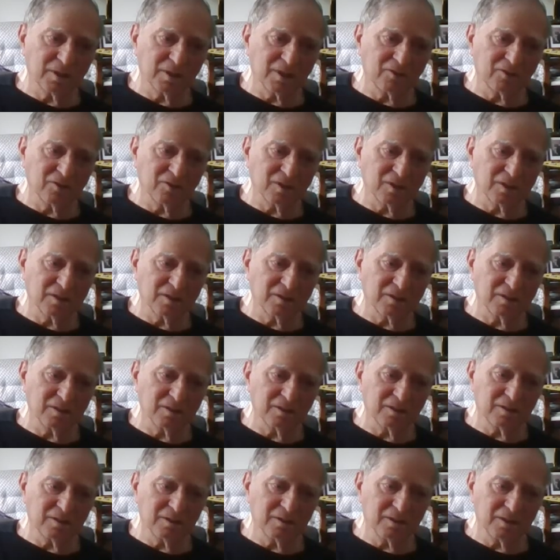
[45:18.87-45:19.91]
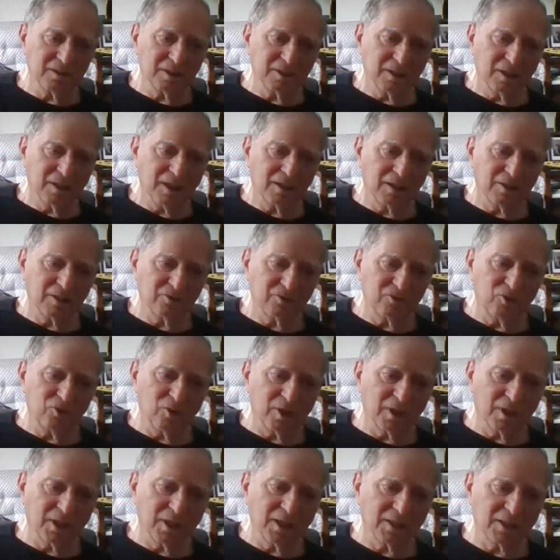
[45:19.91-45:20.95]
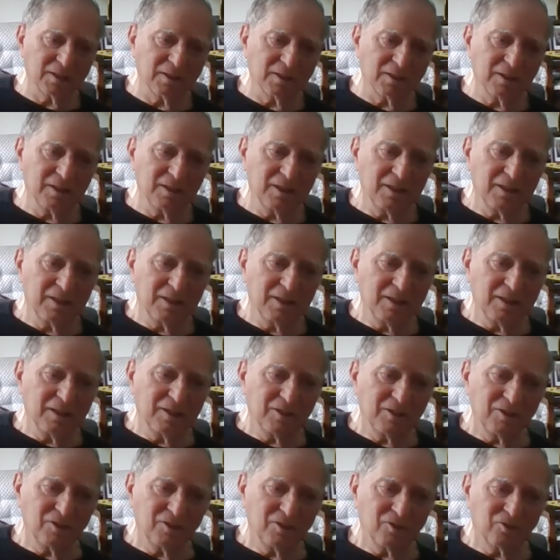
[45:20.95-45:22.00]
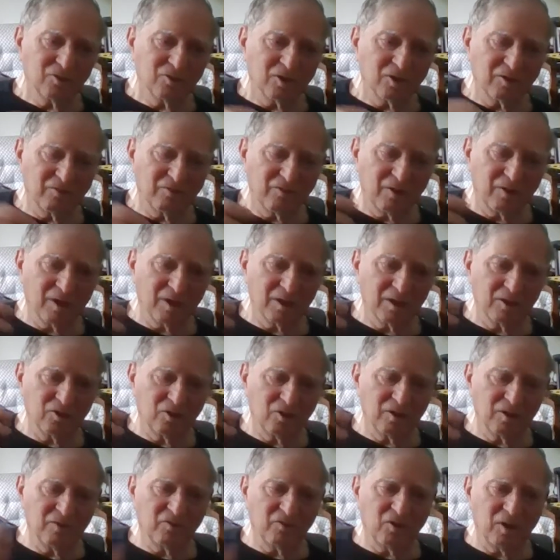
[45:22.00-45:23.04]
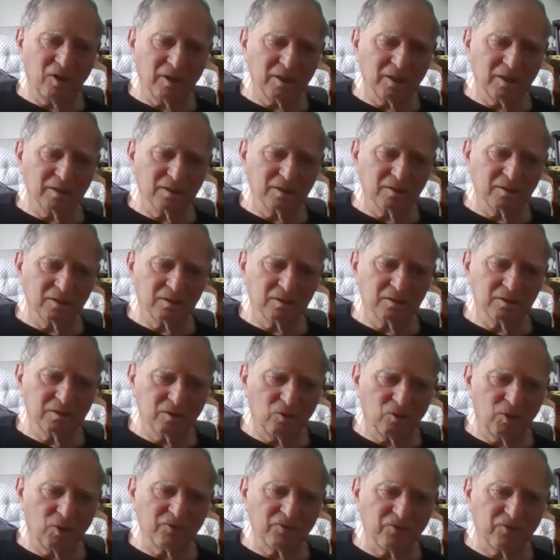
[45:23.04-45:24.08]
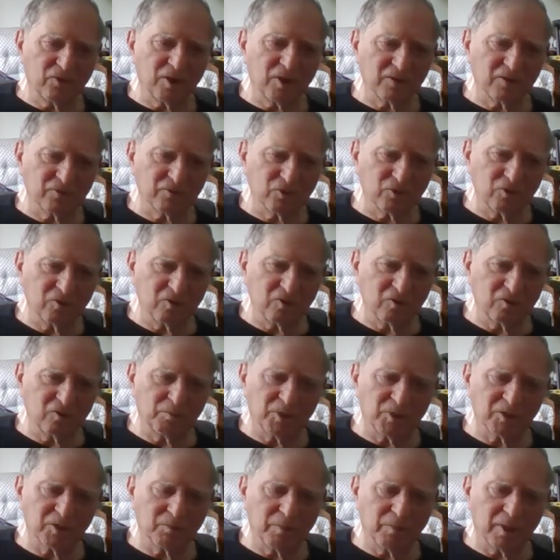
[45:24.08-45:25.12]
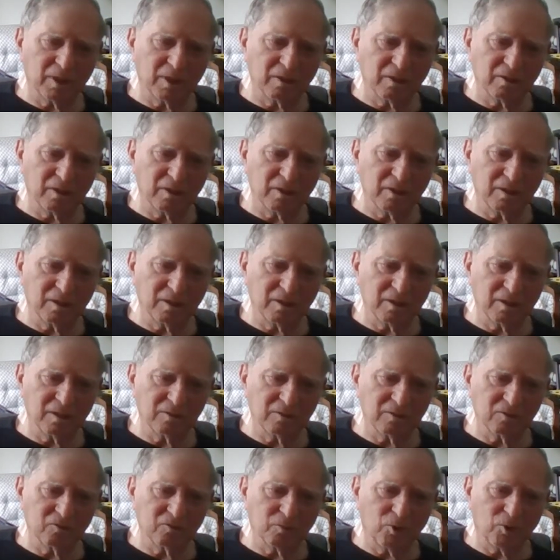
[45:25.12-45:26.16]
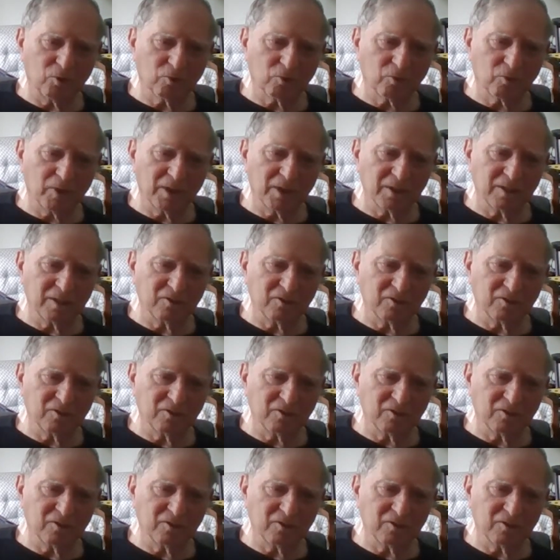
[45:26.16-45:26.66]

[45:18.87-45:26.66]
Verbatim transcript: I said, hey, let's do that again. So I fired another volume. White phosphorus is much better than the smoke round.